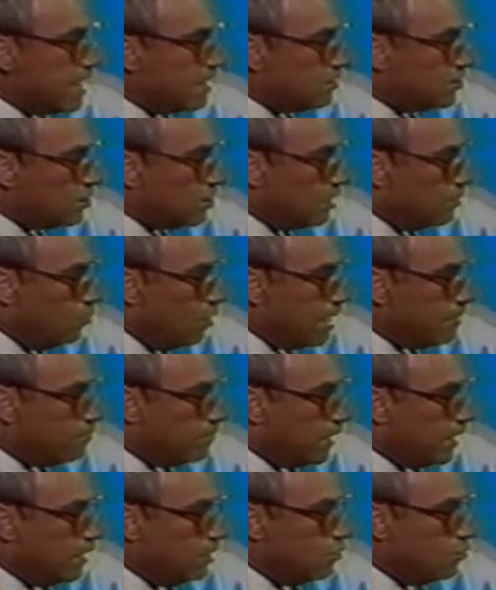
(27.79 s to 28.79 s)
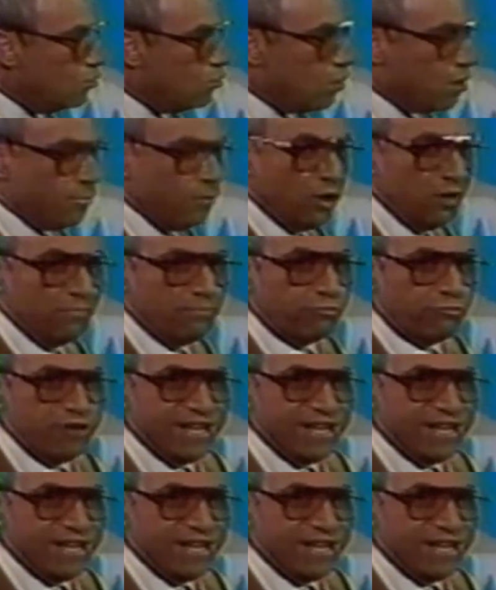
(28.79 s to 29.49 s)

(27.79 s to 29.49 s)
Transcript: and somewhat below normal